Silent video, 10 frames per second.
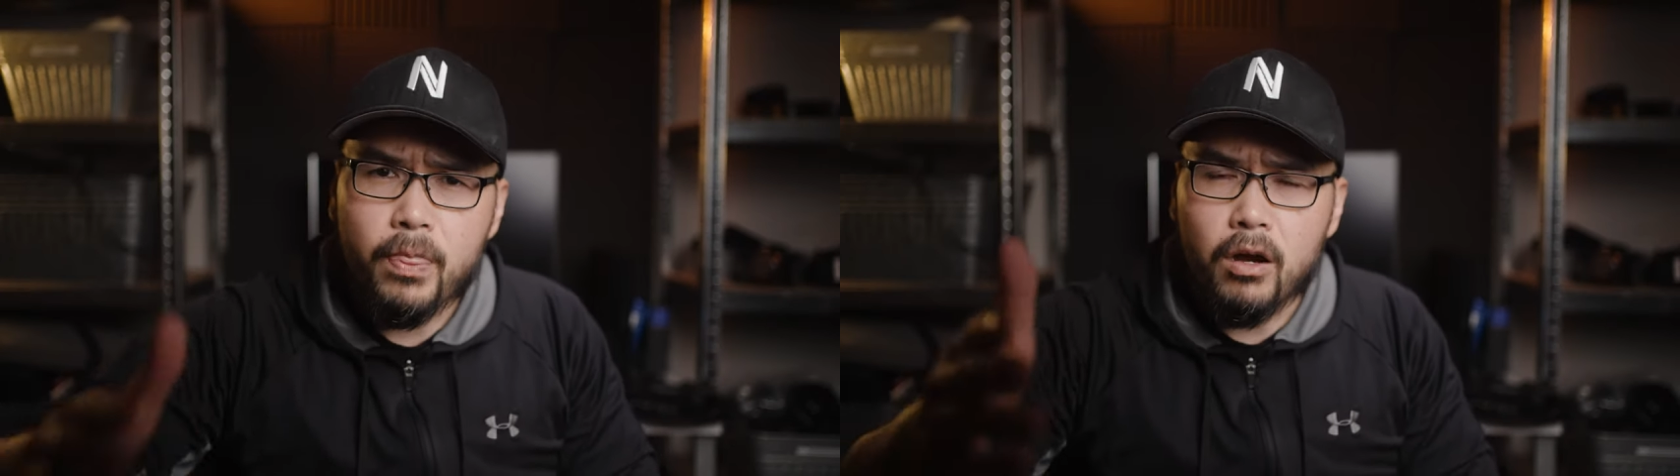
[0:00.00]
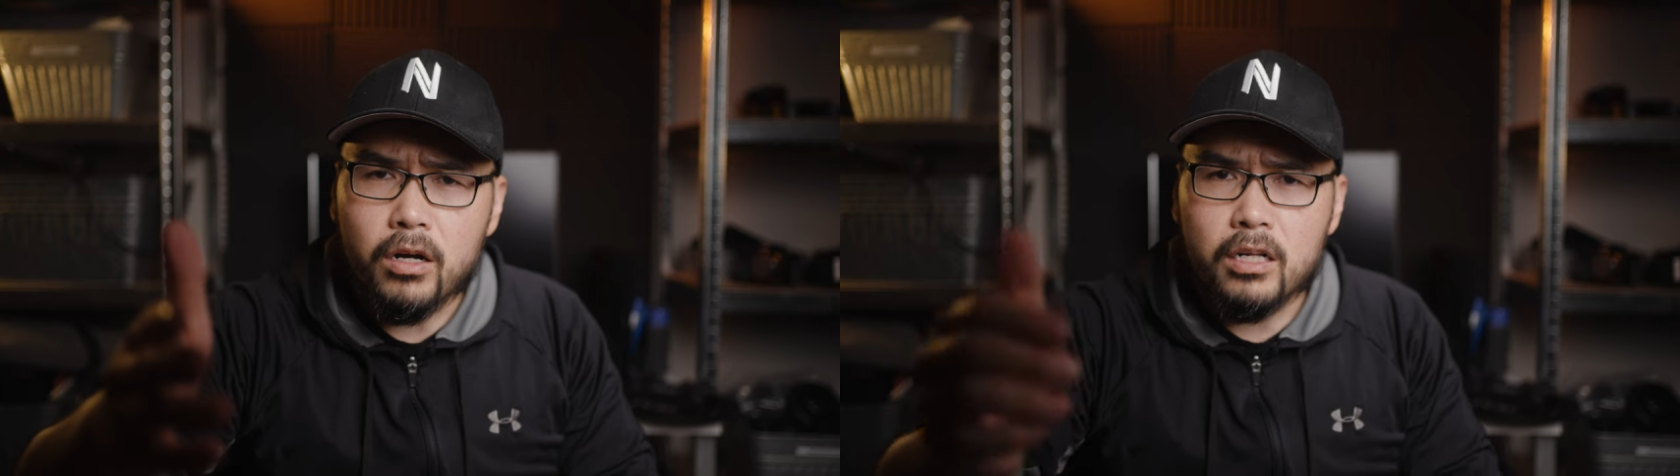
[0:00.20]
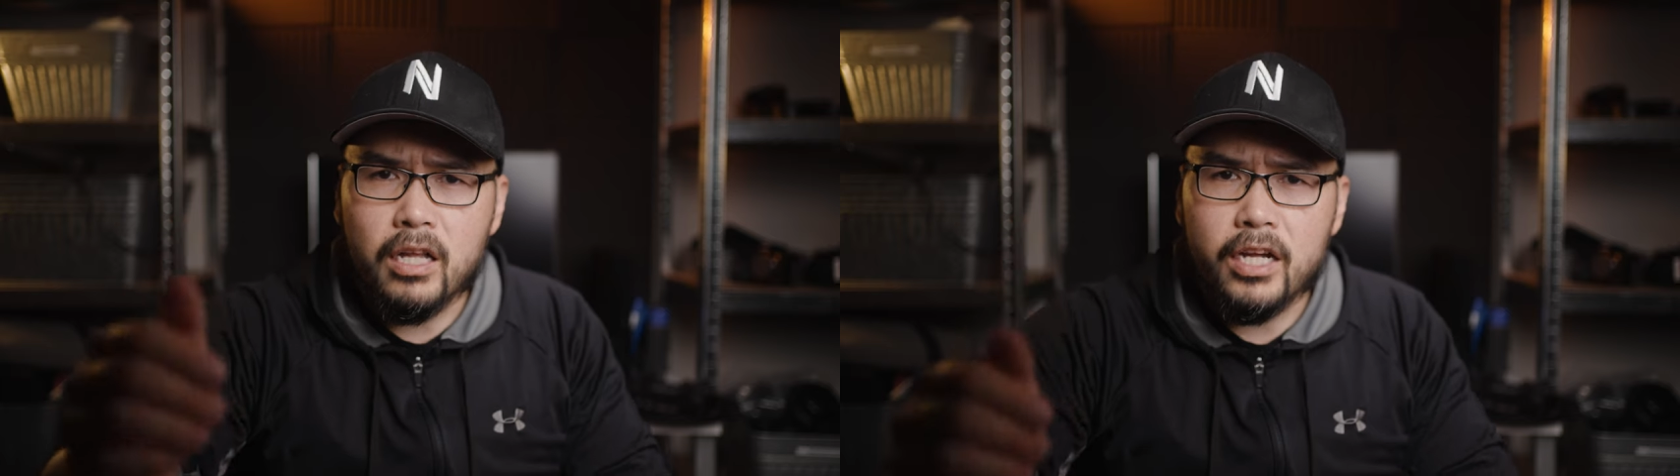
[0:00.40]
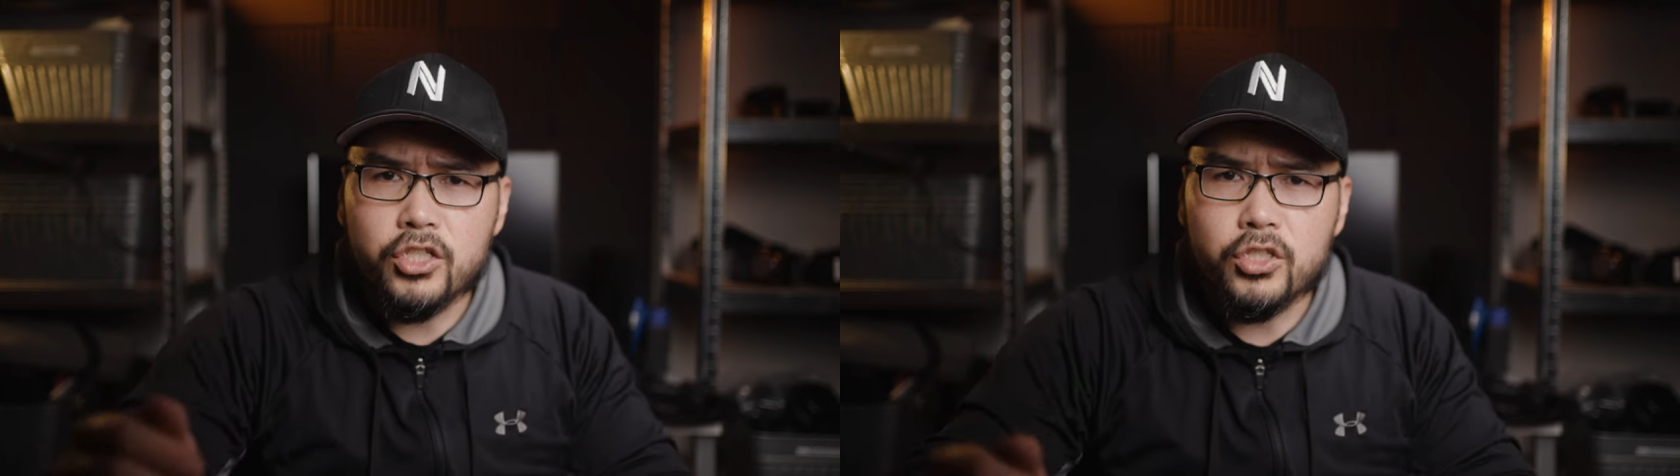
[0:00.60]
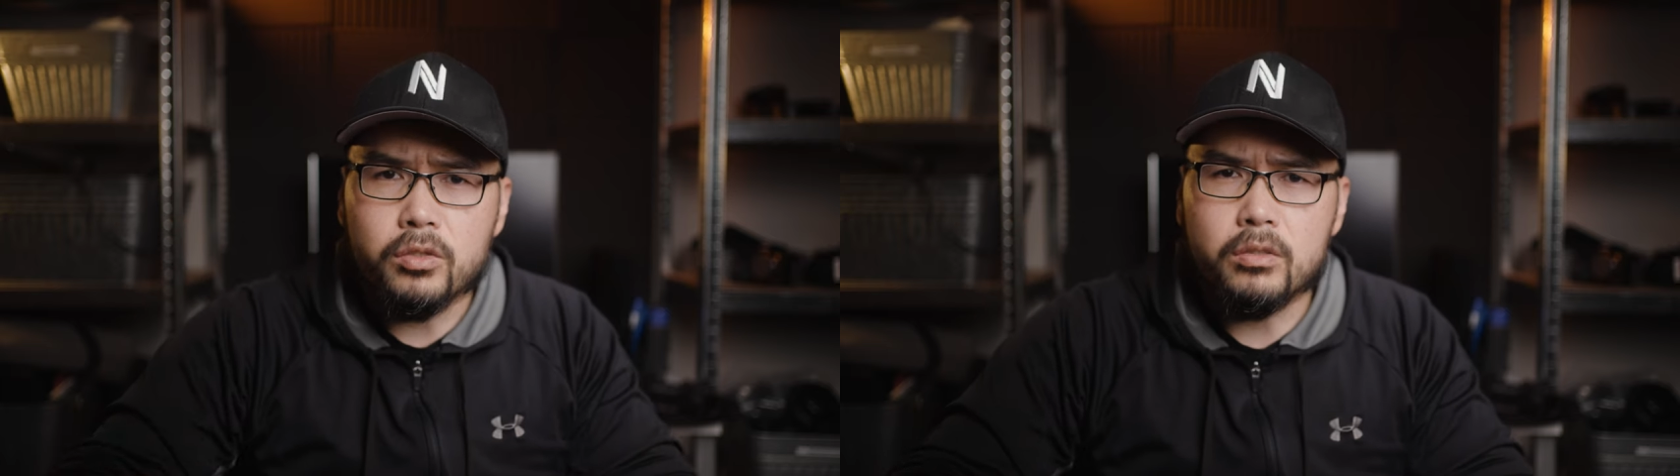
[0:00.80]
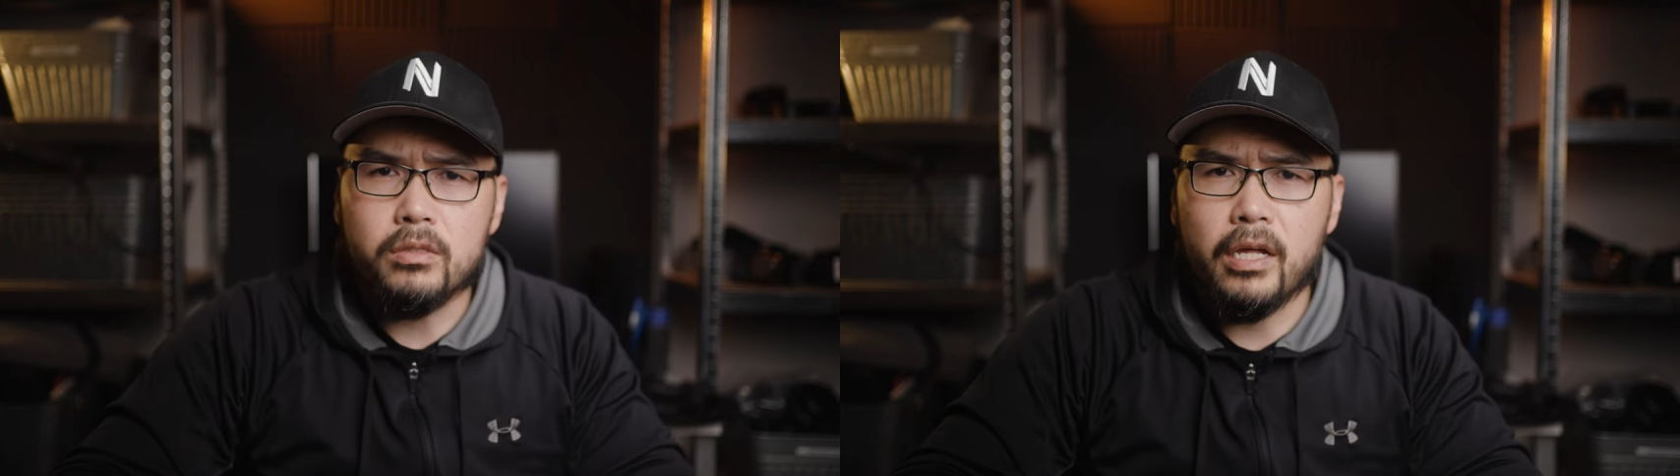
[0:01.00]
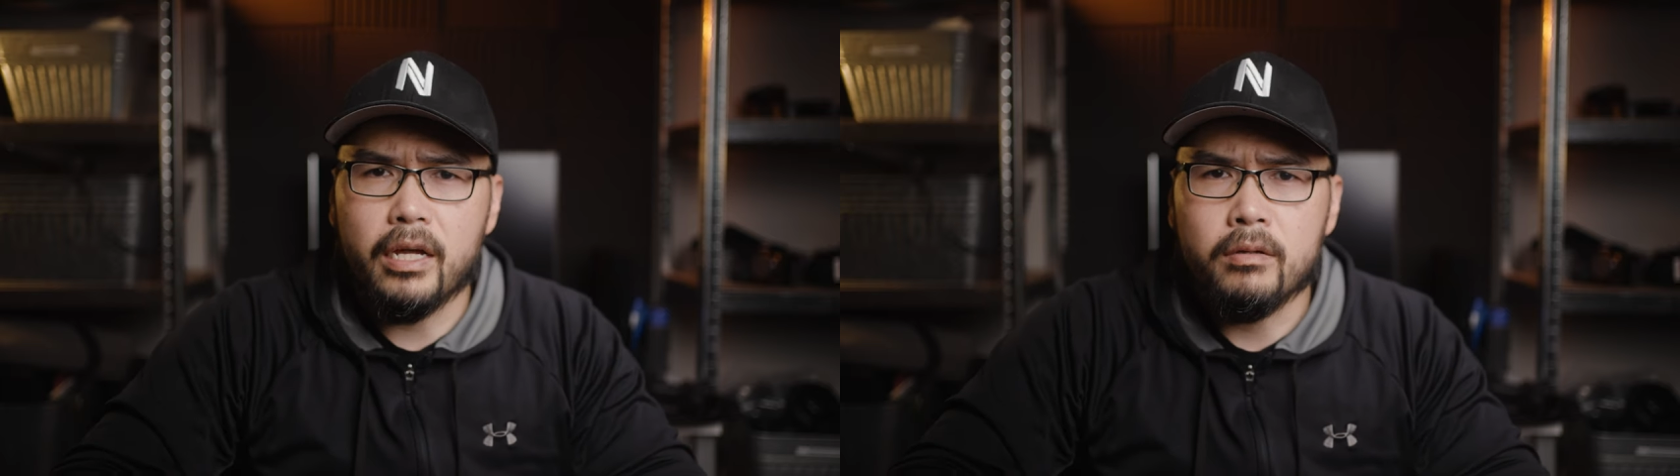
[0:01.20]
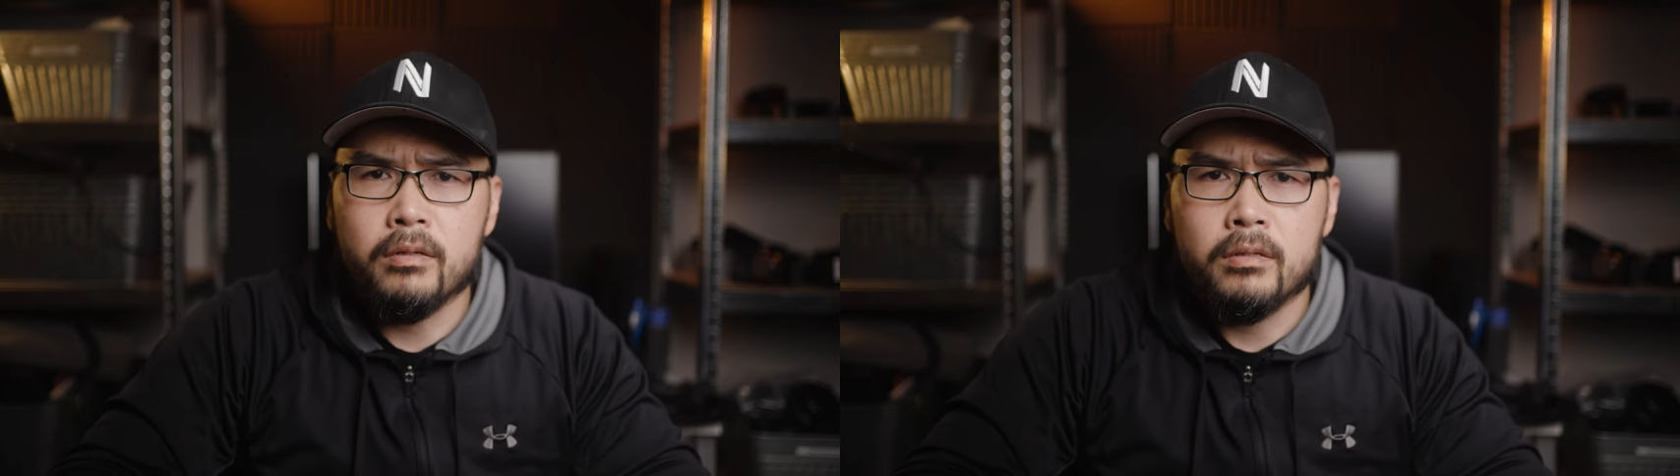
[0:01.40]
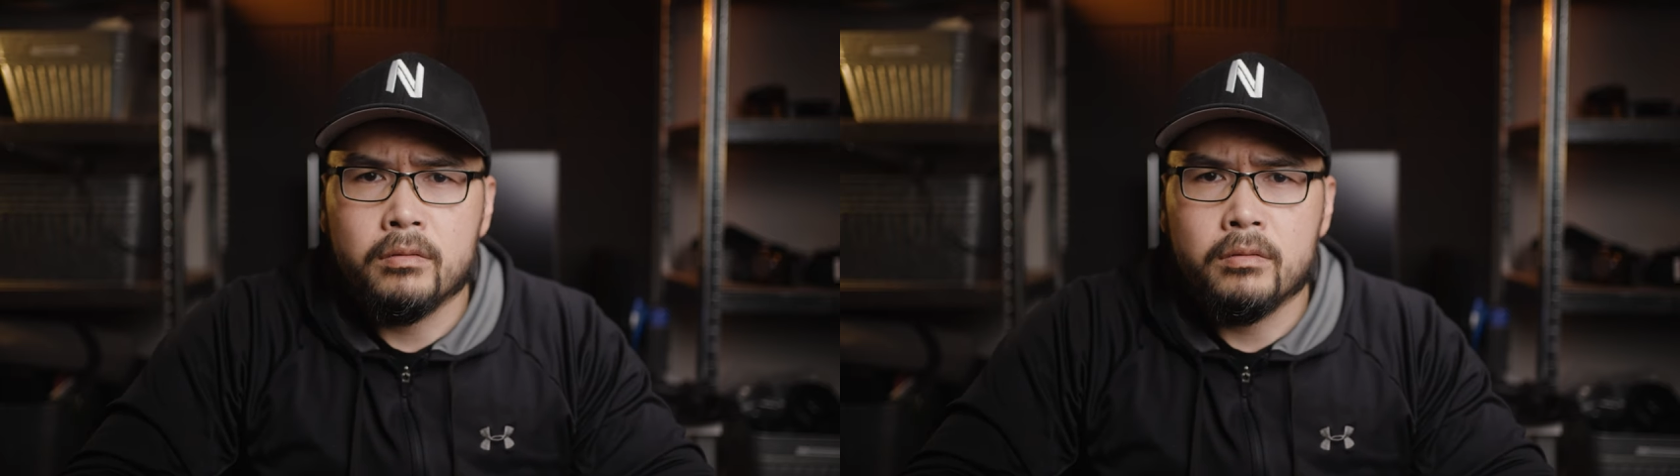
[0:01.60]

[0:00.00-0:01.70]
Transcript: on a client shoot that